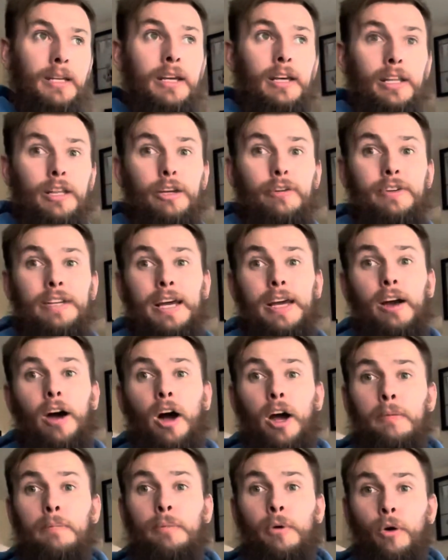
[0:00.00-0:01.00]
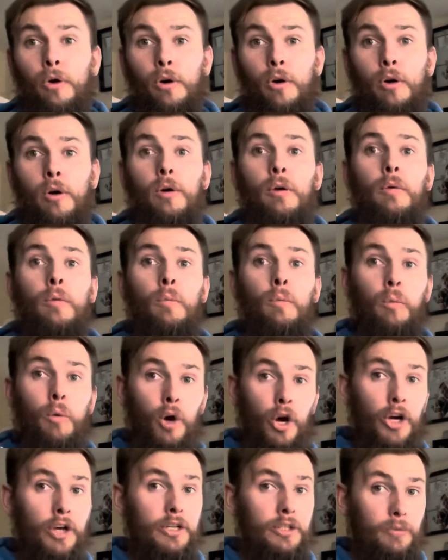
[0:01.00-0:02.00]
The other day I bought
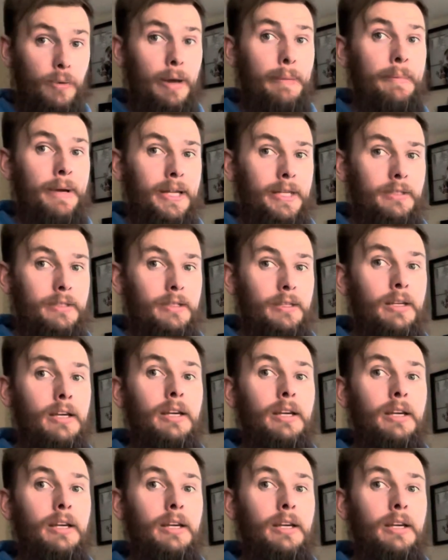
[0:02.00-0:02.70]
work sweatpants.